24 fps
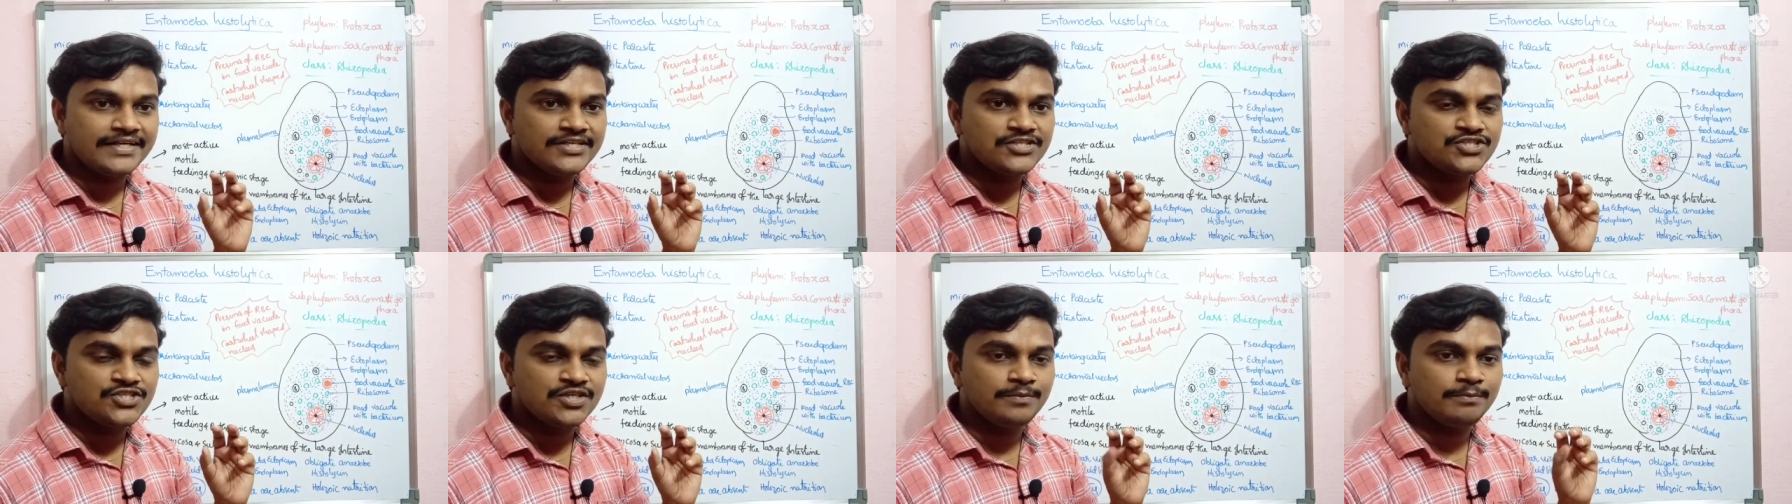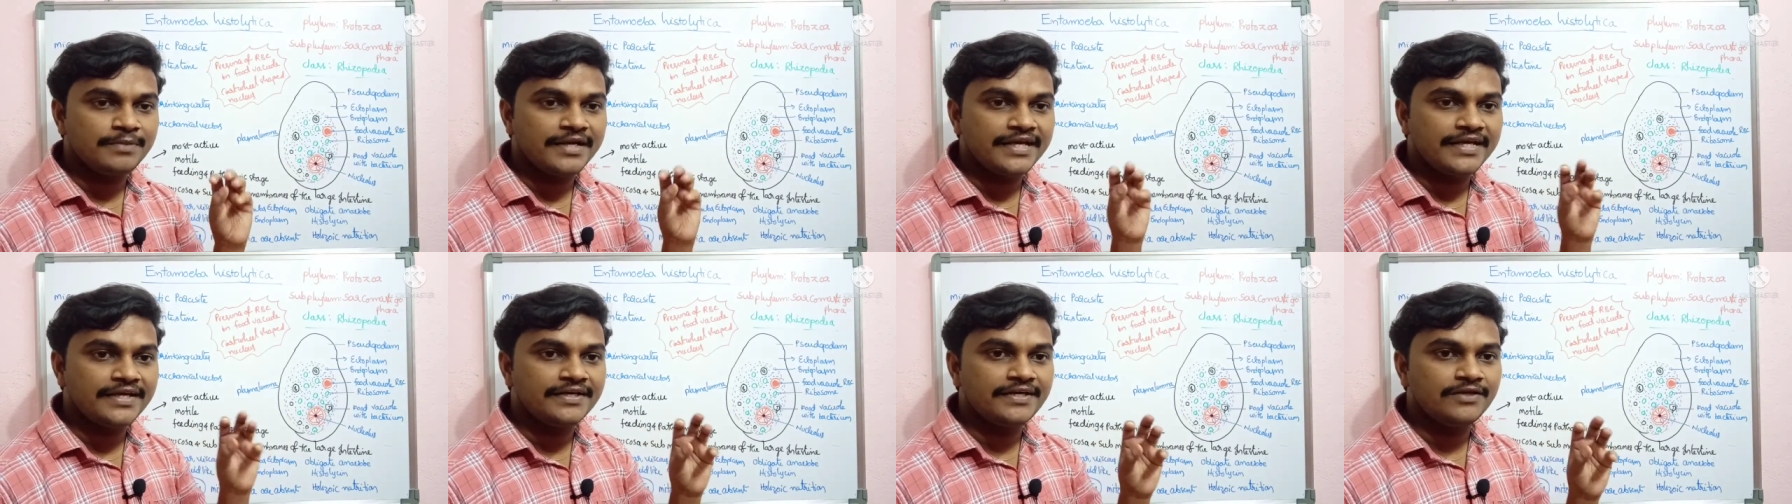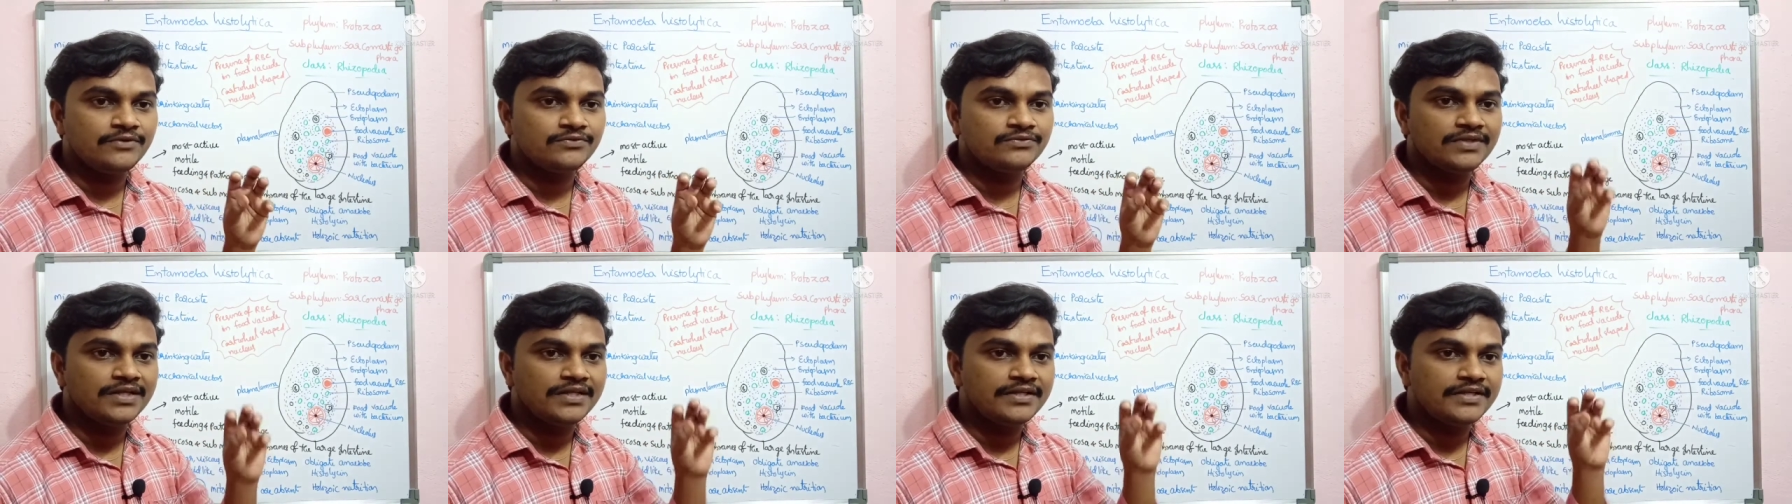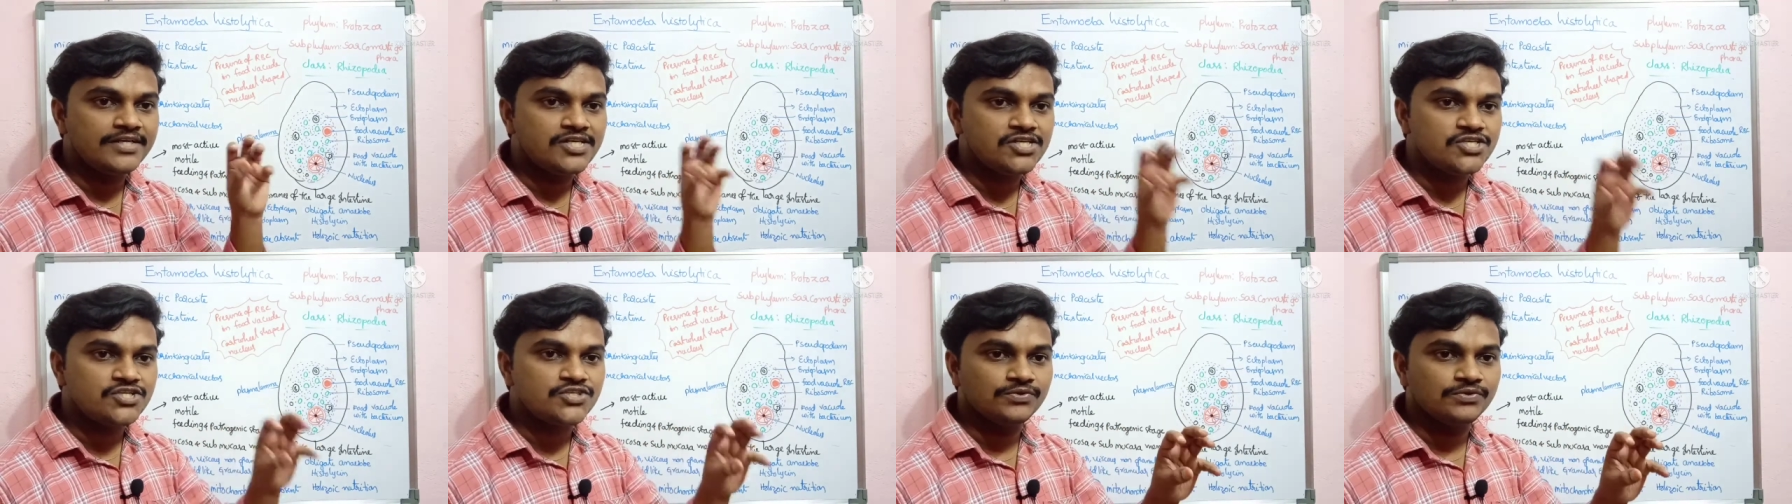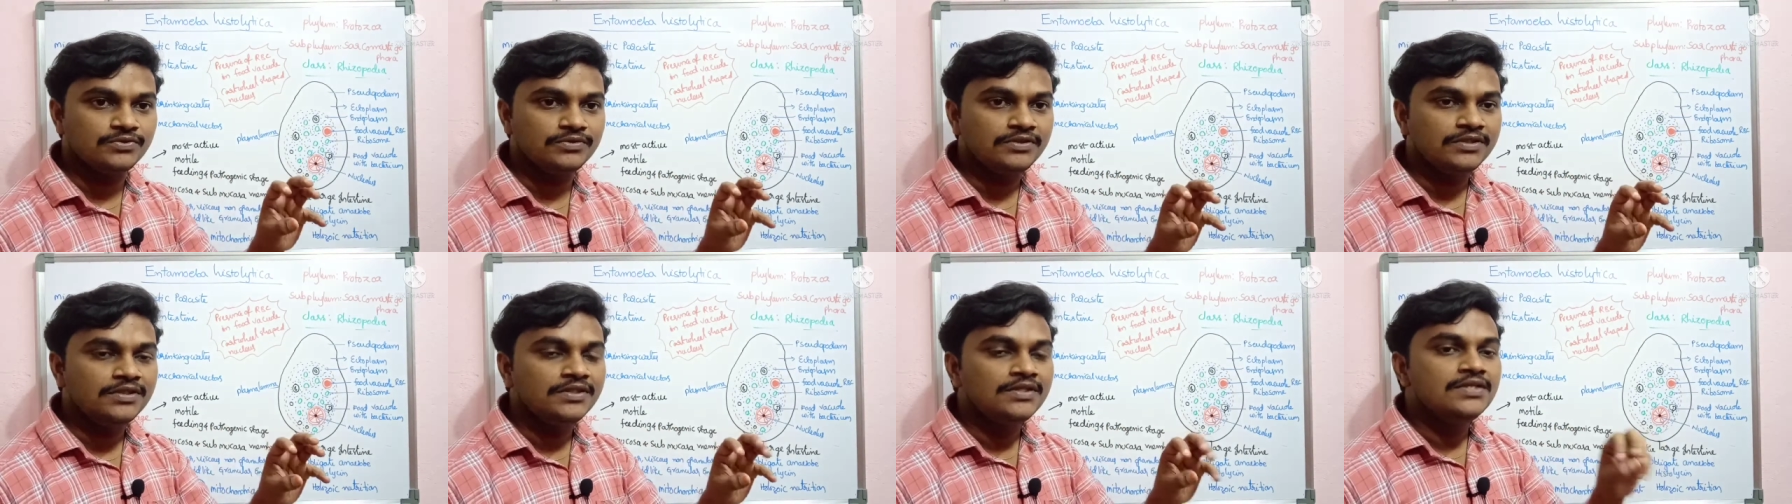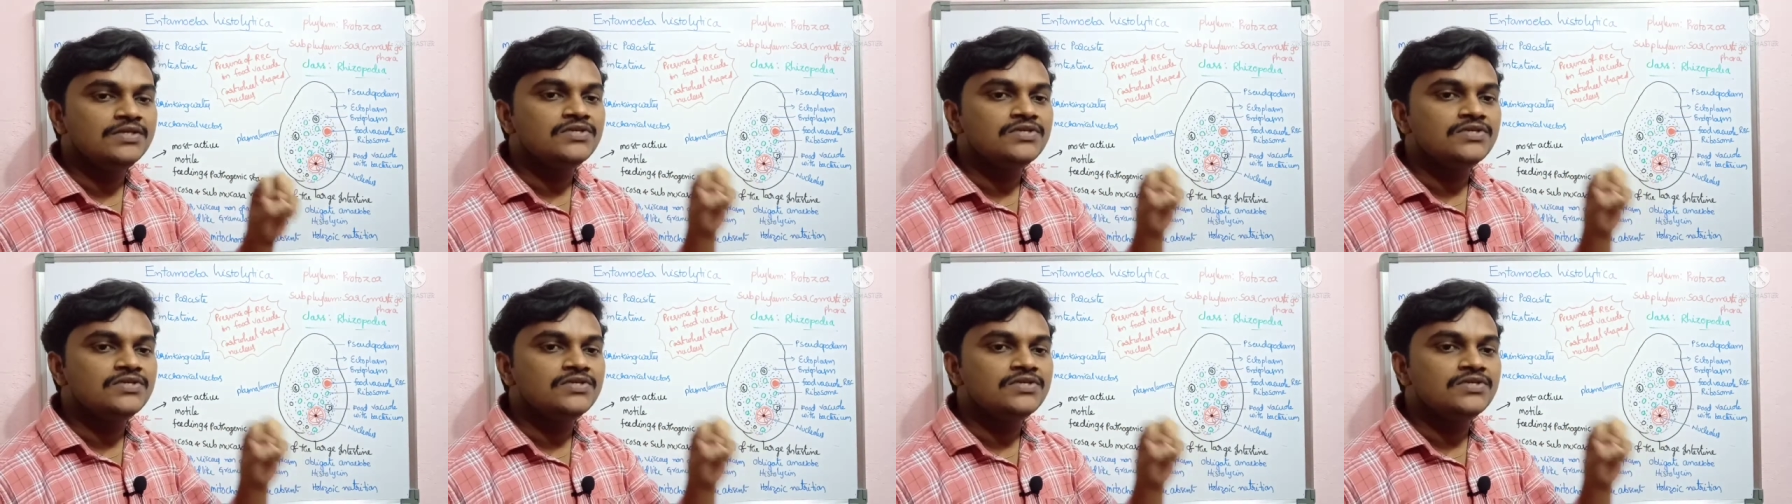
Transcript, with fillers: enzyme break down the tissue,